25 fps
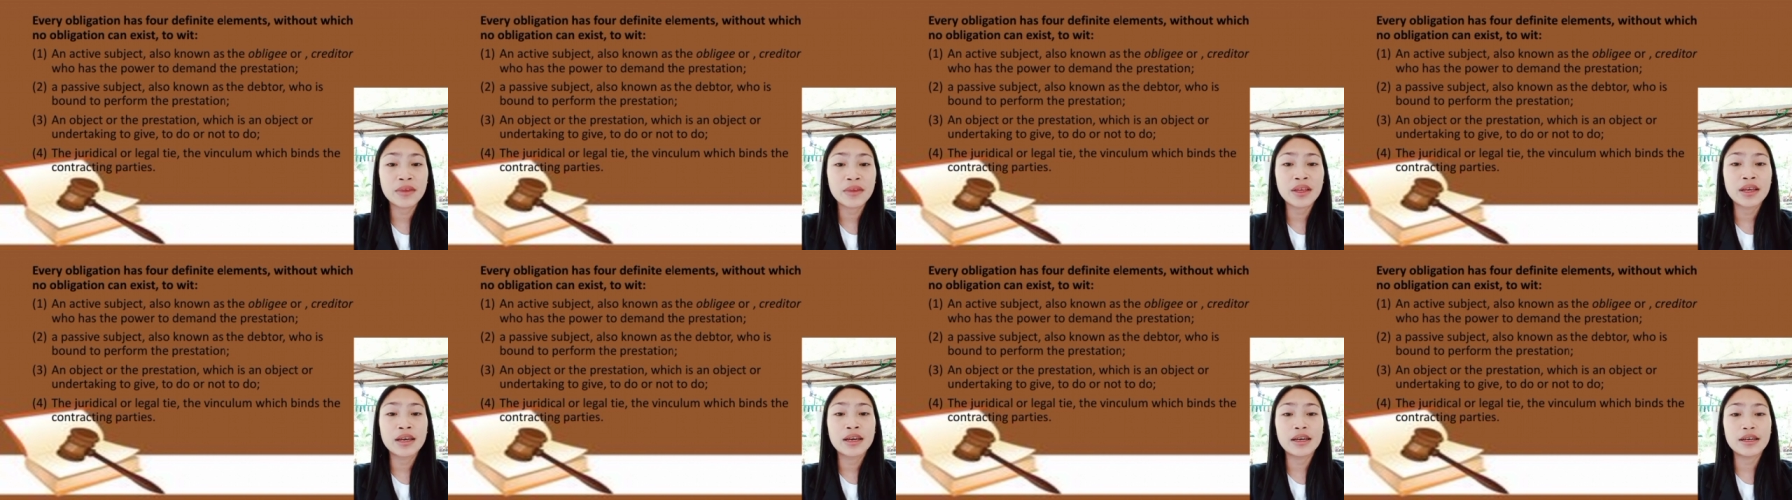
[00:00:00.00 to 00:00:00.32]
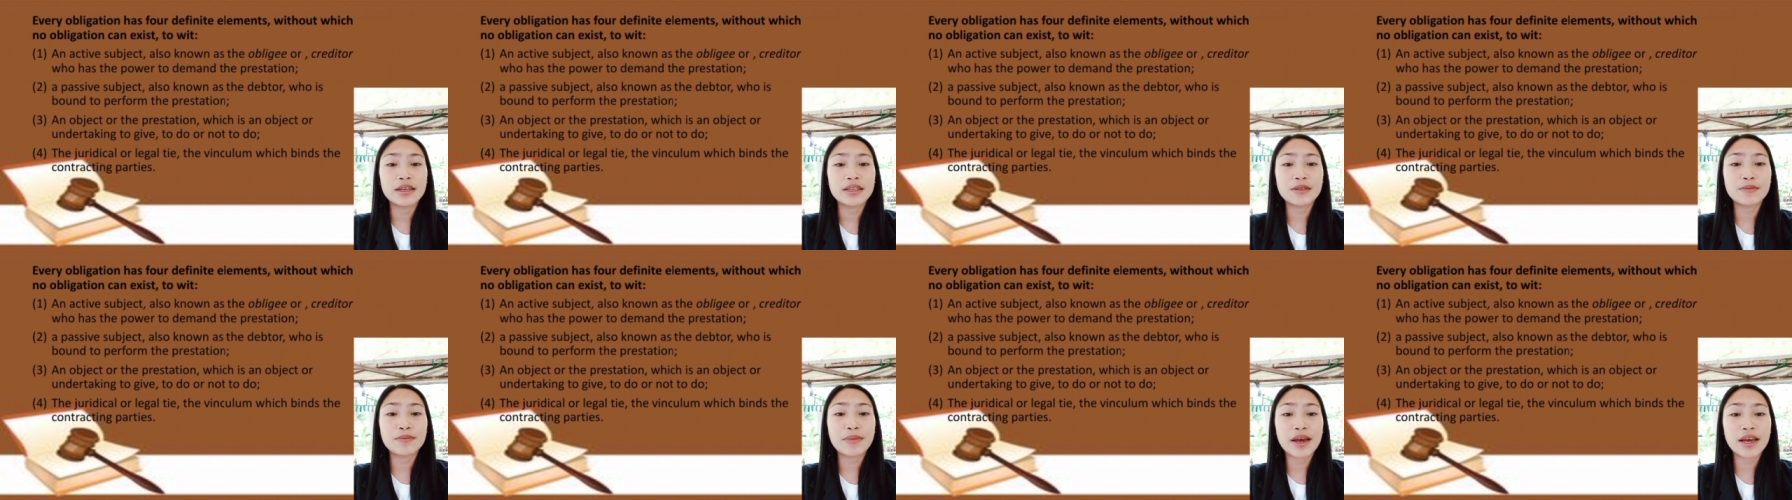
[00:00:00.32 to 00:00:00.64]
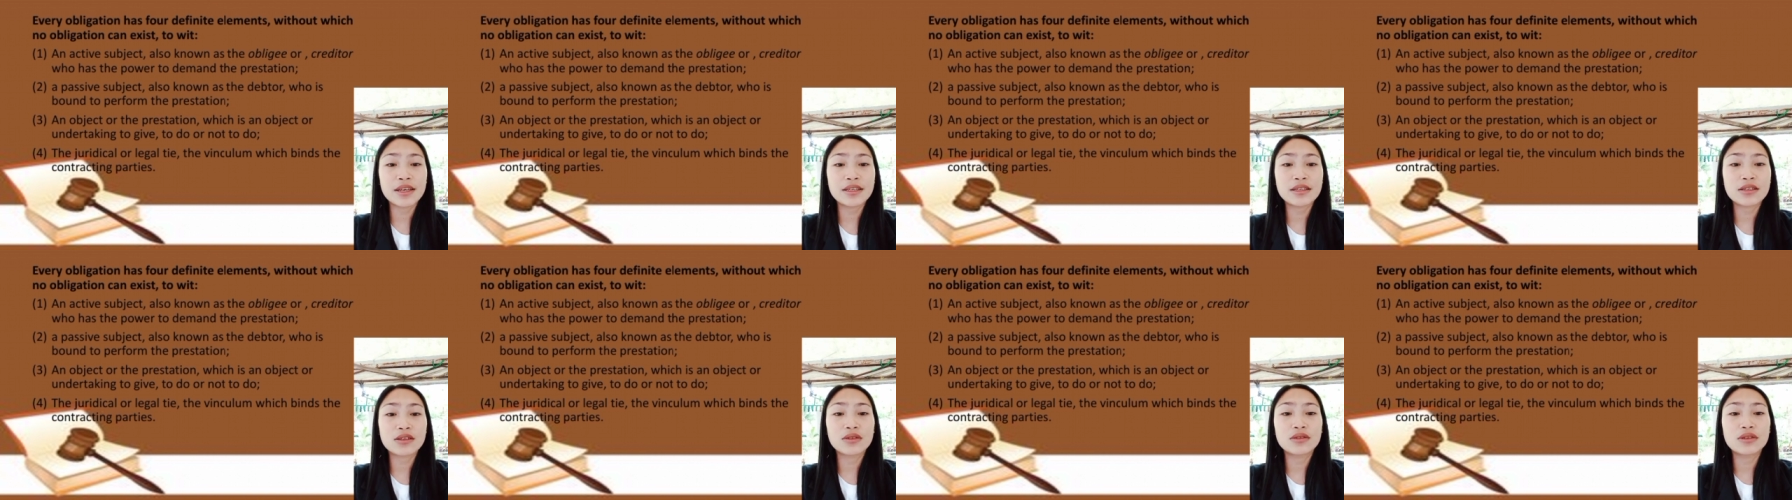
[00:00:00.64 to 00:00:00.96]
is
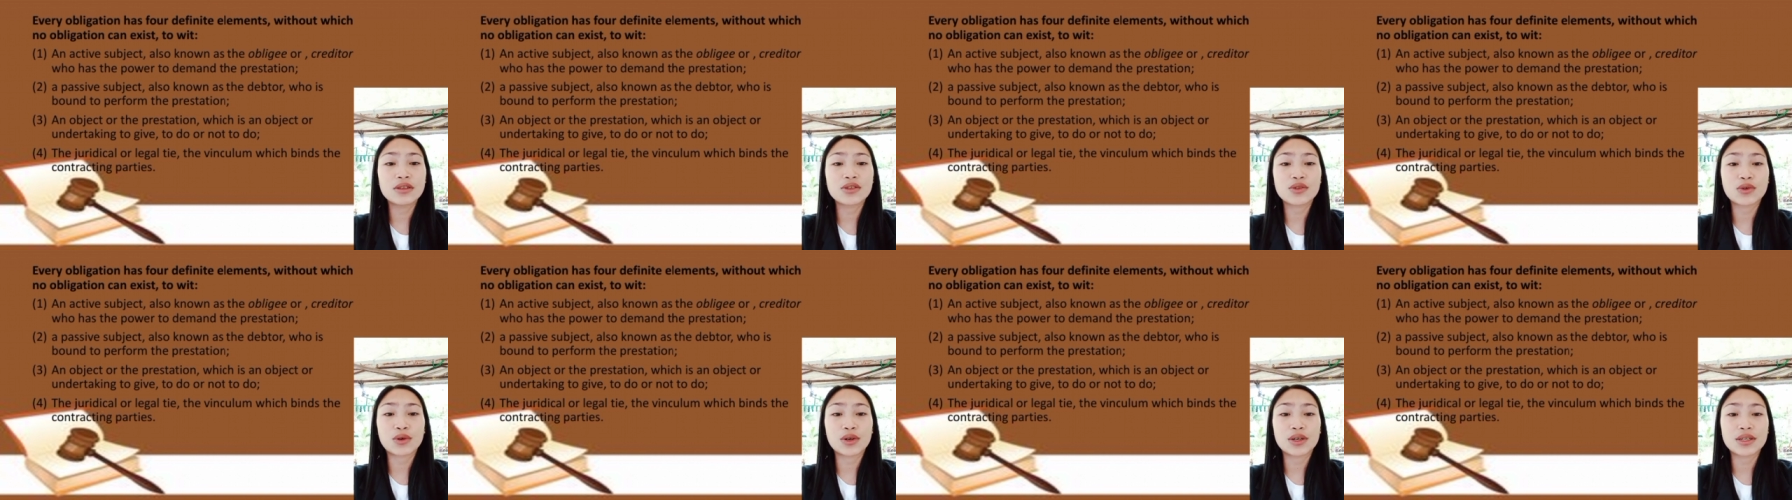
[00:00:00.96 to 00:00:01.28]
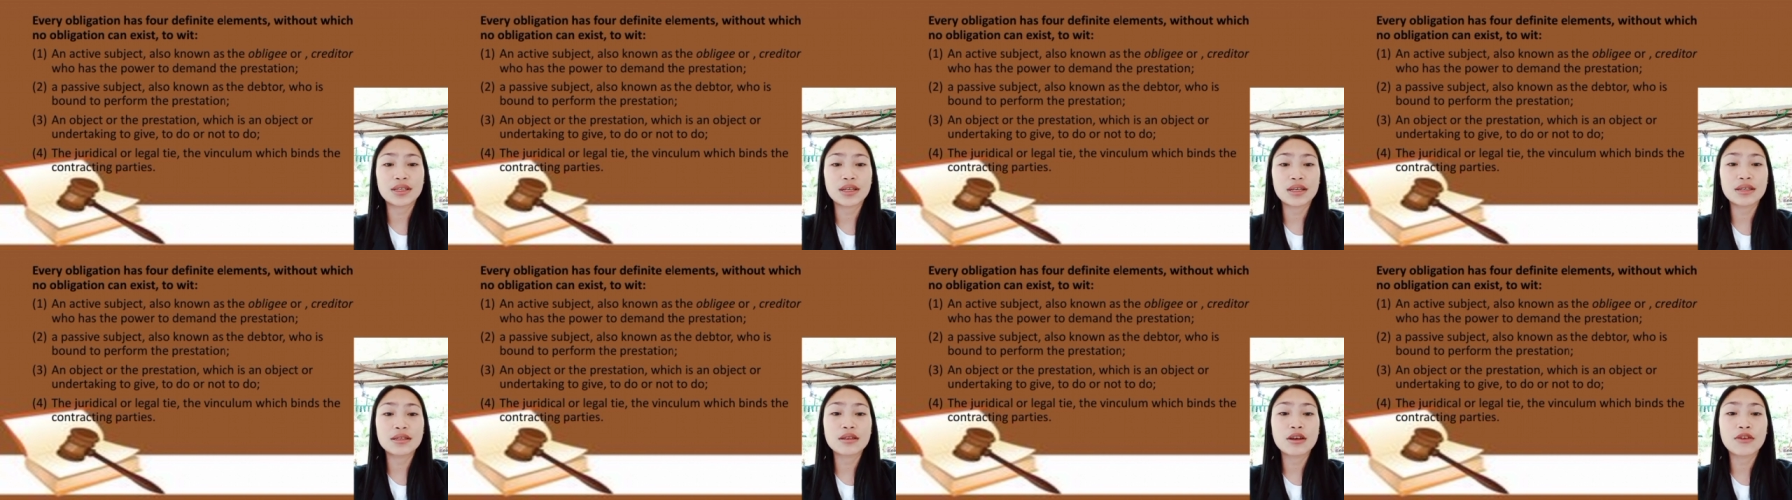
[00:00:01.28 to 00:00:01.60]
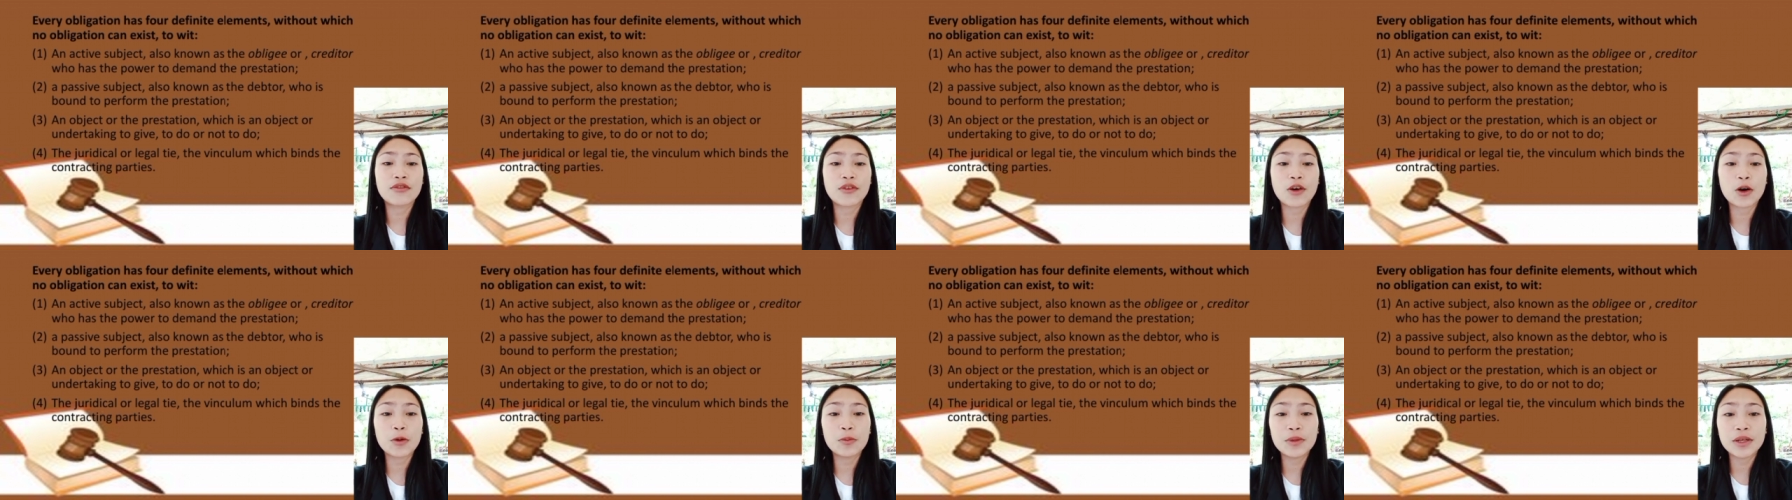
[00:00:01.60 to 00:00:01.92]
based on the sources of
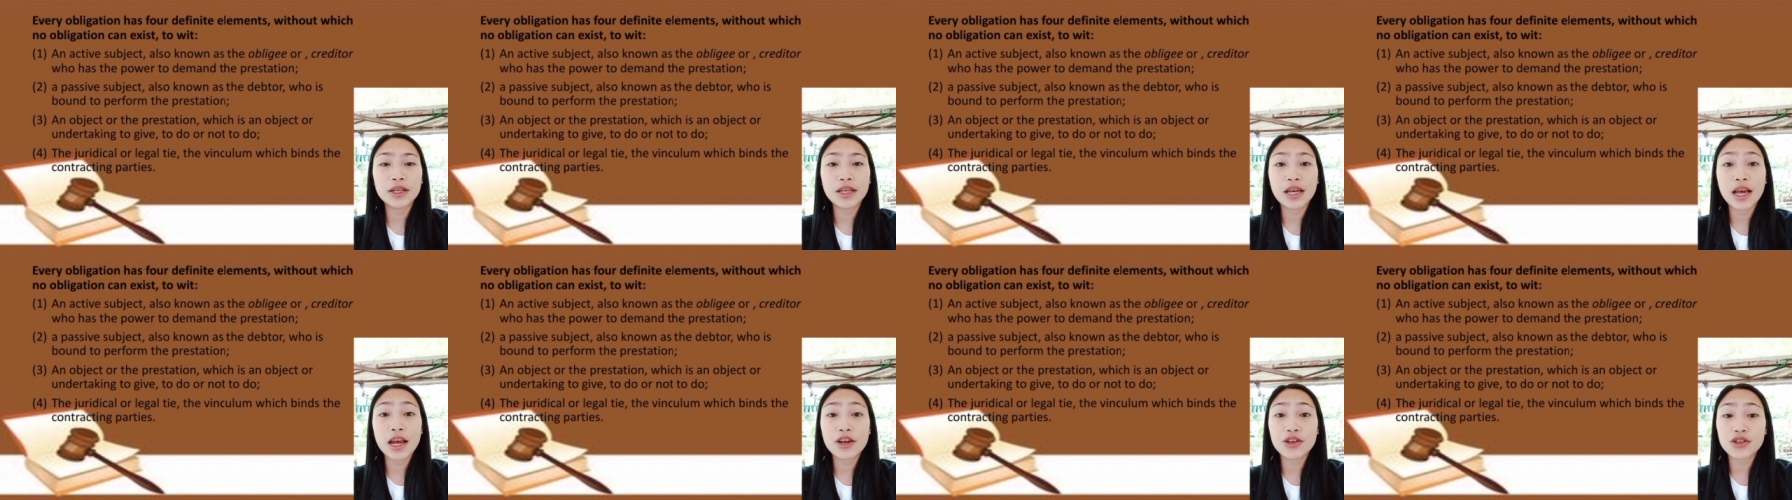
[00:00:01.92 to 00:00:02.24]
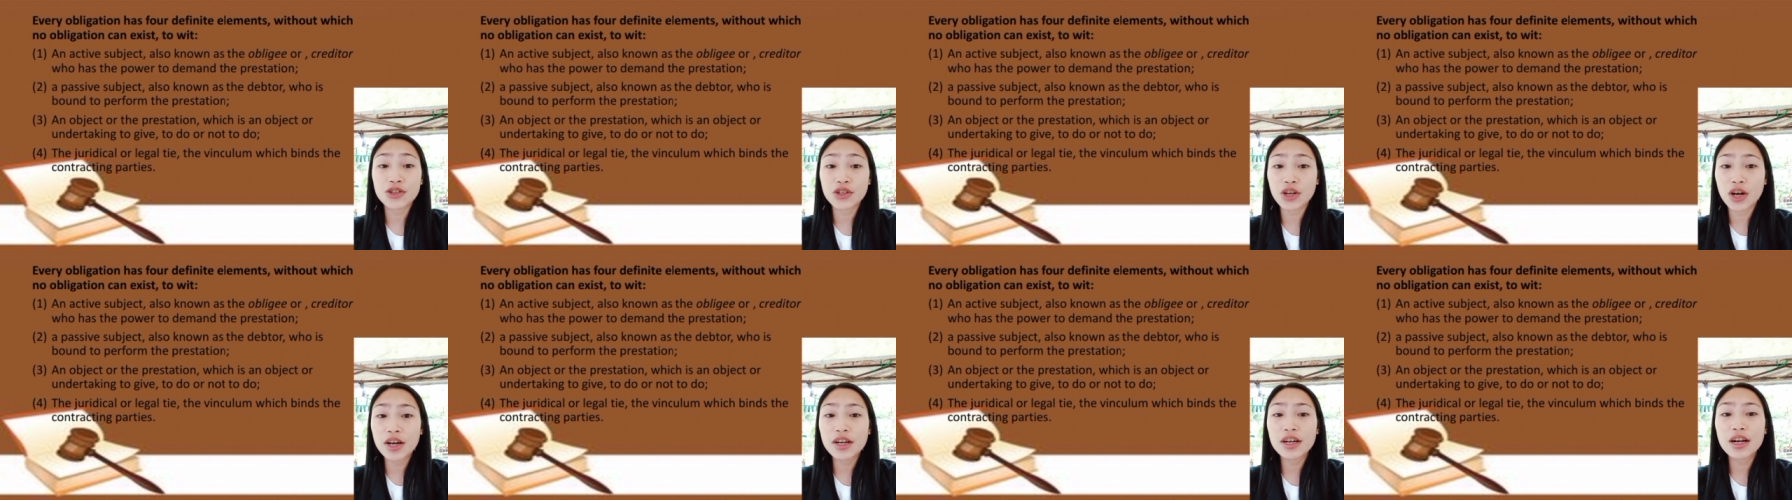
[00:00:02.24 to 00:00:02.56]
obligation